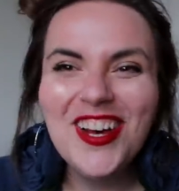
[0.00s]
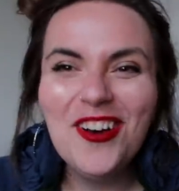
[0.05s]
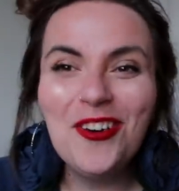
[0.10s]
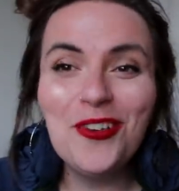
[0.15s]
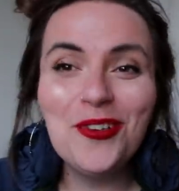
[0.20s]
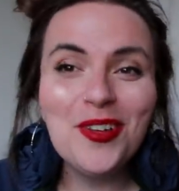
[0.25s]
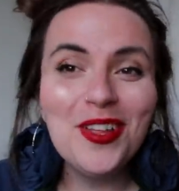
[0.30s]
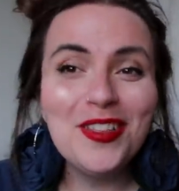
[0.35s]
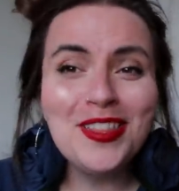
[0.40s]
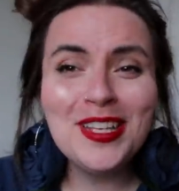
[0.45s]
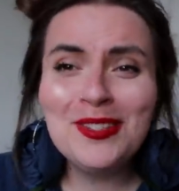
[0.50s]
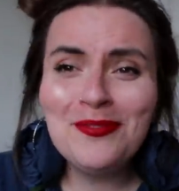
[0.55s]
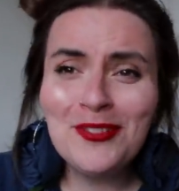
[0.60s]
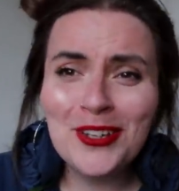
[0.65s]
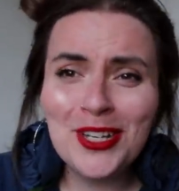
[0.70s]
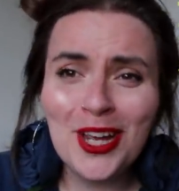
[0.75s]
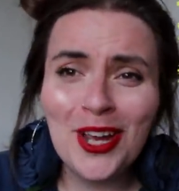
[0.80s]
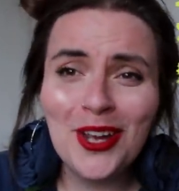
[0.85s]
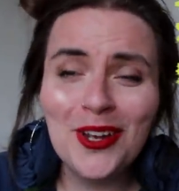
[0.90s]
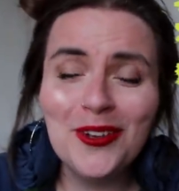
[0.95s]
Or this
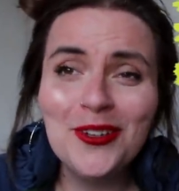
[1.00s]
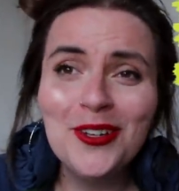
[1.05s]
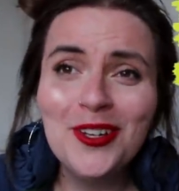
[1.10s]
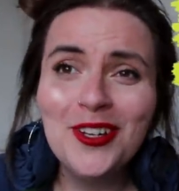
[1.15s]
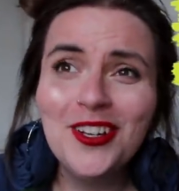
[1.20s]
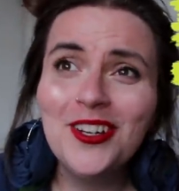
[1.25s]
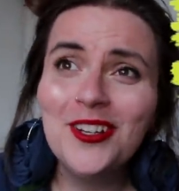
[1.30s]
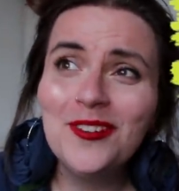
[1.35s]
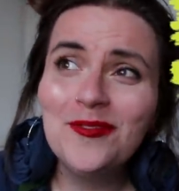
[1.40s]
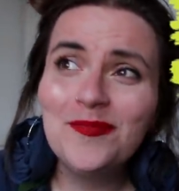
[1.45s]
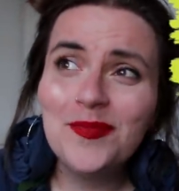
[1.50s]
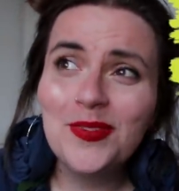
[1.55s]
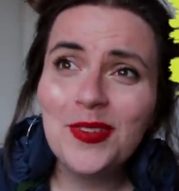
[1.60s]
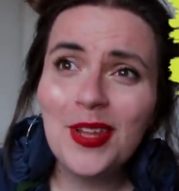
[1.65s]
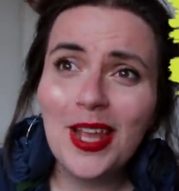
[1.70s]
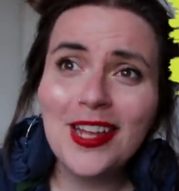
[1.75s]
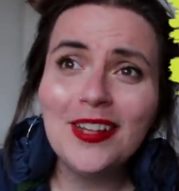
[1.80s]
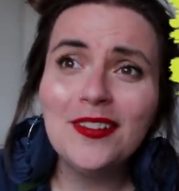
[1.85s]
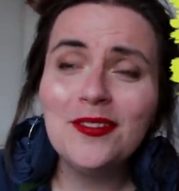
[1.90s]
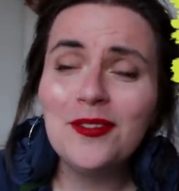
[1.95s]
video
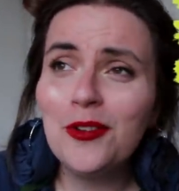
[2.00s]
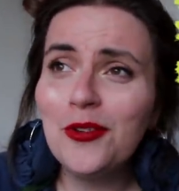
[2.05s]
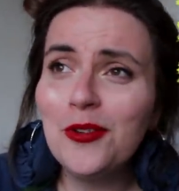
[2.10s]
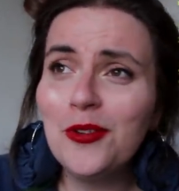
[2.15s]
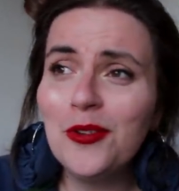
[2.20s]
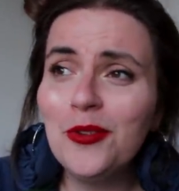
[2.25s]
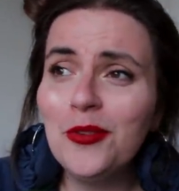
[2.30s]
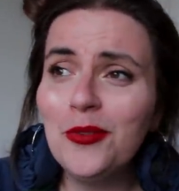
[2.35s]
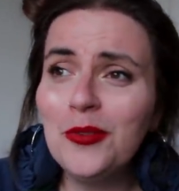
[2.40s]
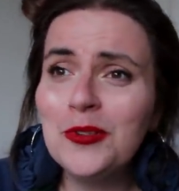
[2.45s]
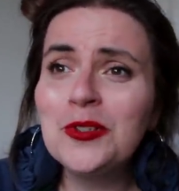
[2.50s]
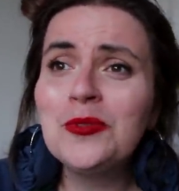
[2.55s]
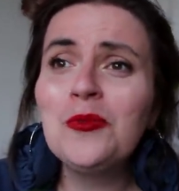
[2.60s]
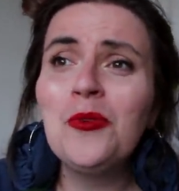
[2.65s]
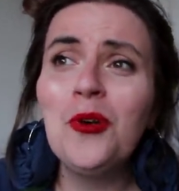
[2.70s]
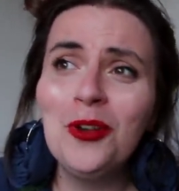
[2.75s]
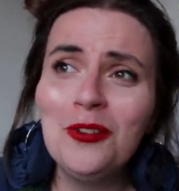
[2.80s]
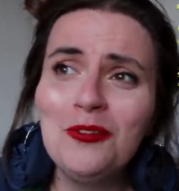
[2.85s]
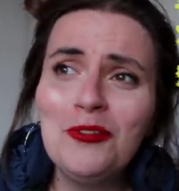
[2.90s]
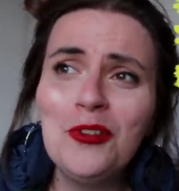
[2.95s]
was
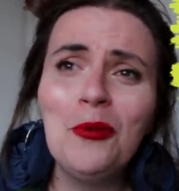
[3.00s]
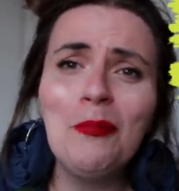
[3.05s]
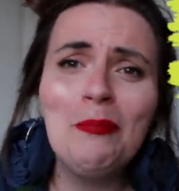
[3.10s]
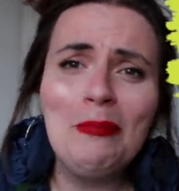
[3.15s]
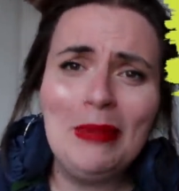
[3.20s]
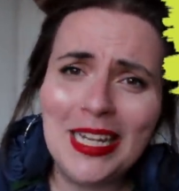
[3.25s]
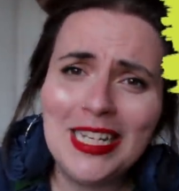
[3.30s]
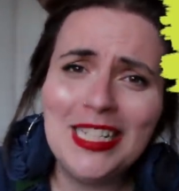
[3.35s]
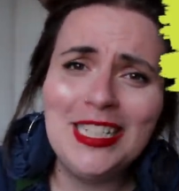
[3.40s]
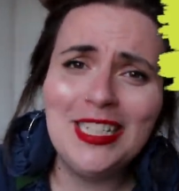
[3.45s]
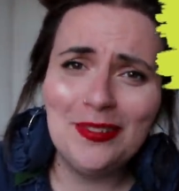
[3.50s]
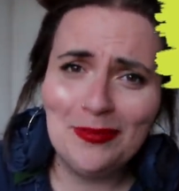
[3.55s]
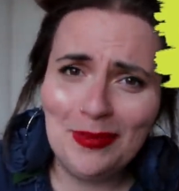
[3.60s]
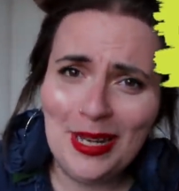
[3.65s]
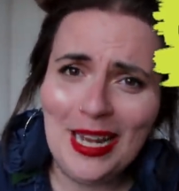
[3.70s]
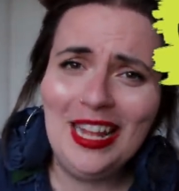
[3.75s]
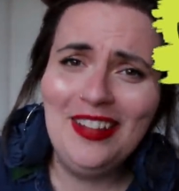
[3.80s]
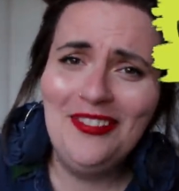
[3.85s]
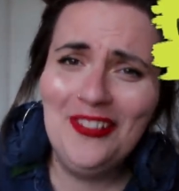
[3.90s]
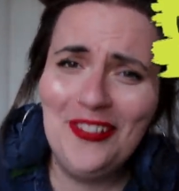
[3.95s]
one of your medium
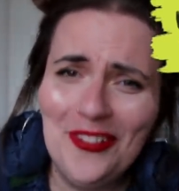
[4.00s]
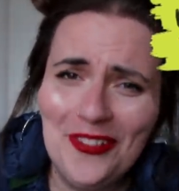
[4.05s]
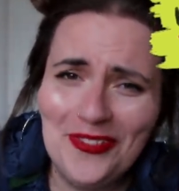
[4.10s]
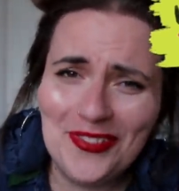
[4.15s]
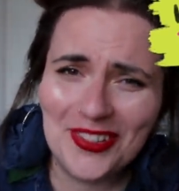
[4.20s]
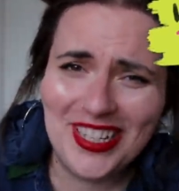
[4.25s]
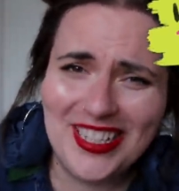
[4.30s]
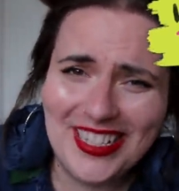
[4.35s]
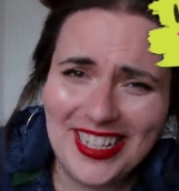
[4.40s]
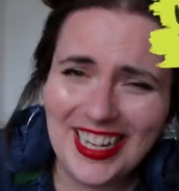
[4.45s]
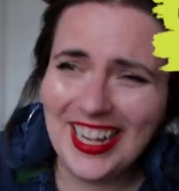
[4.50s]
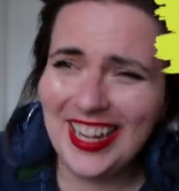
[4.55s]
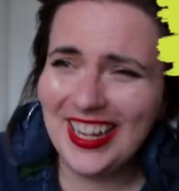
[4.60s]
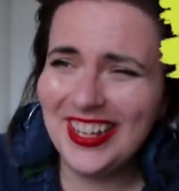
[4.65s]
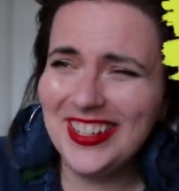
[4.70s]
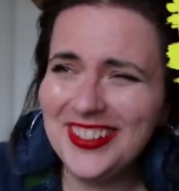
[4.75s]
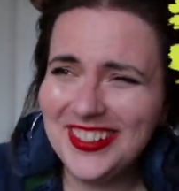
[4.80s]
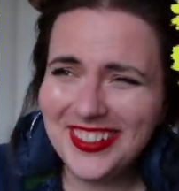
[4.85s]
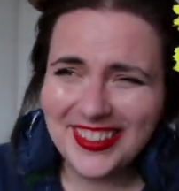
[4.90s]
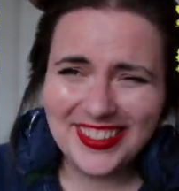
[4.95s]
level videos.